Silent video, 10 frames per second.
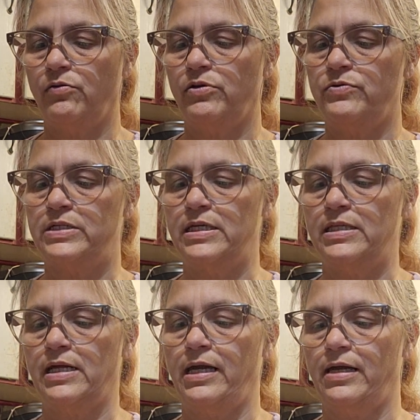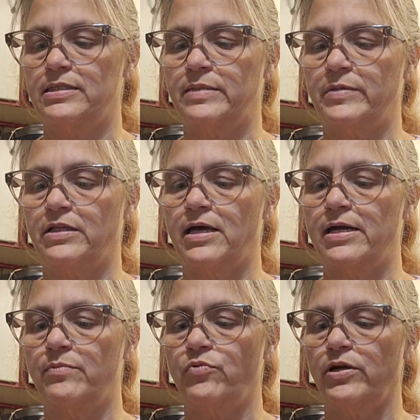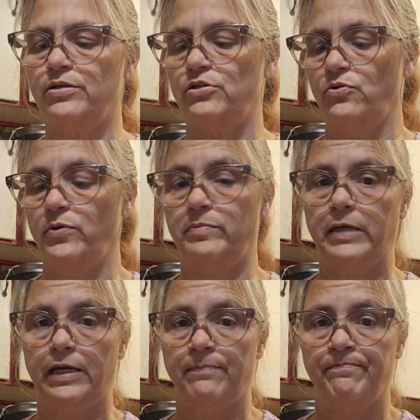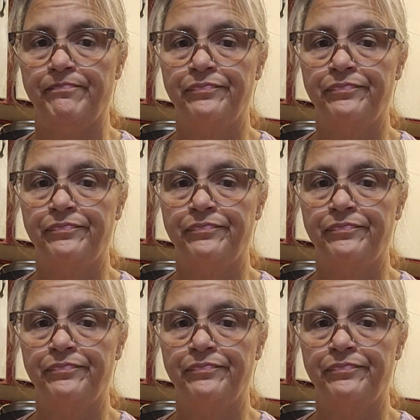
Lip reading: you've seen that I got some of the Lion Brand Hue in Me.